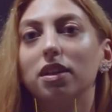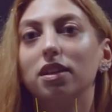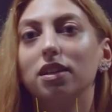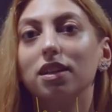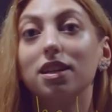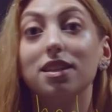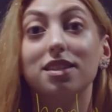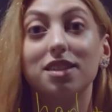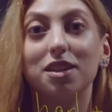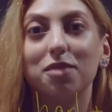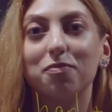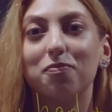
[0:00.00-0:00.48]

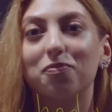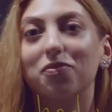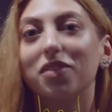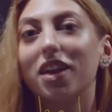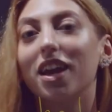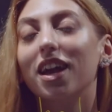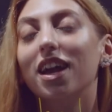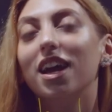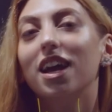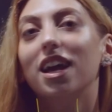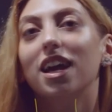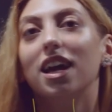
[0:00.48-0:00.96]
Easy.
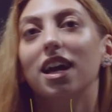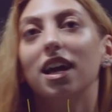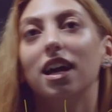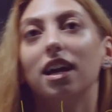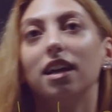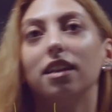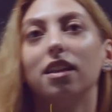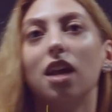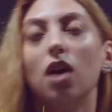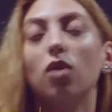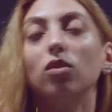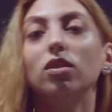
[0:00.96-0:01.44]

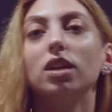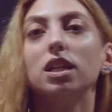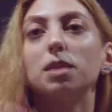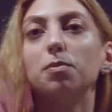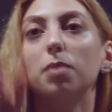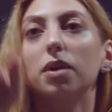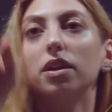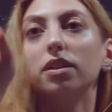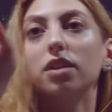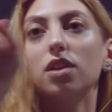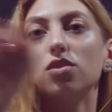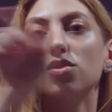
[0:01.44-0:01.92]
And now let's
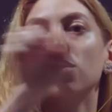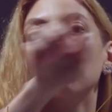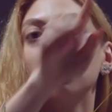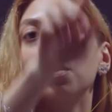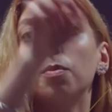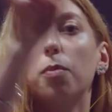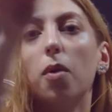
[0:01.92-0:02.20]
pay attention to the